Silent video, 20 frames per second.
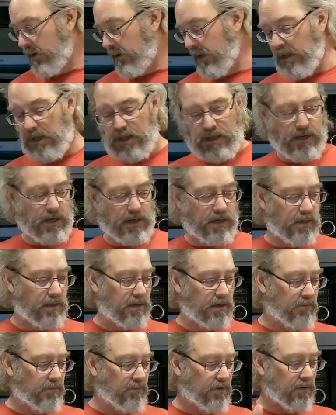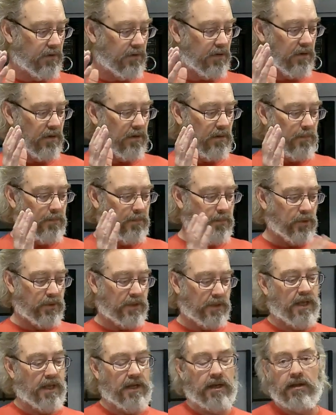and we're gonna put
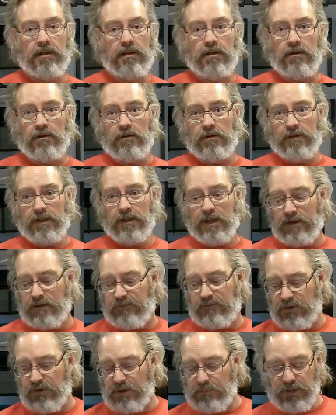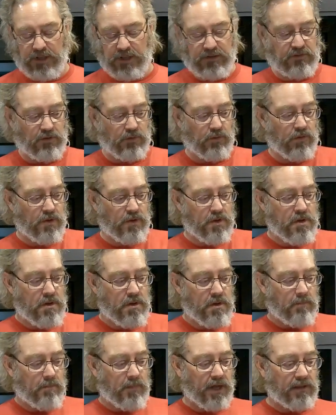that in, all of that in the frying pan. So
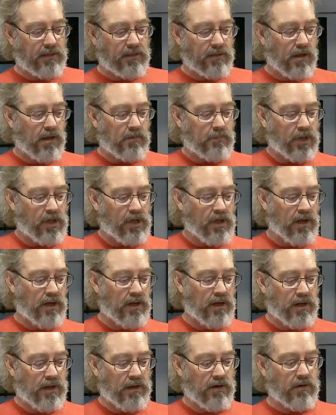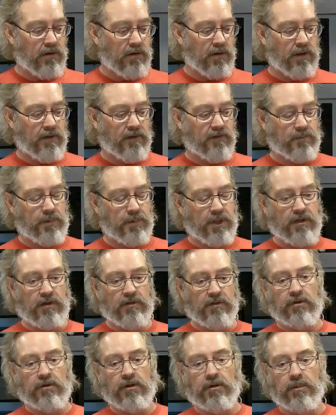my thought behind here is
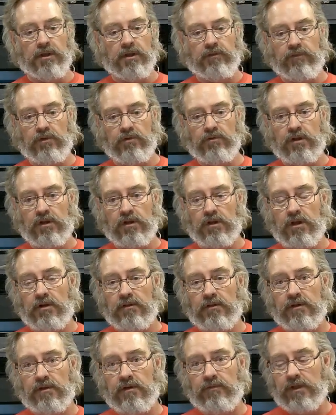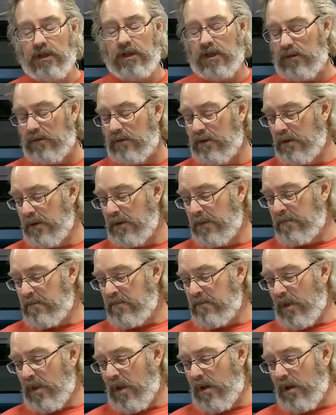because we're gonna be infusing a lot of stuff together,
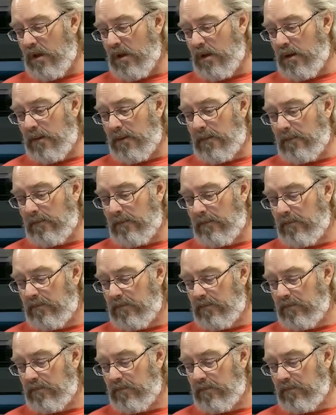we're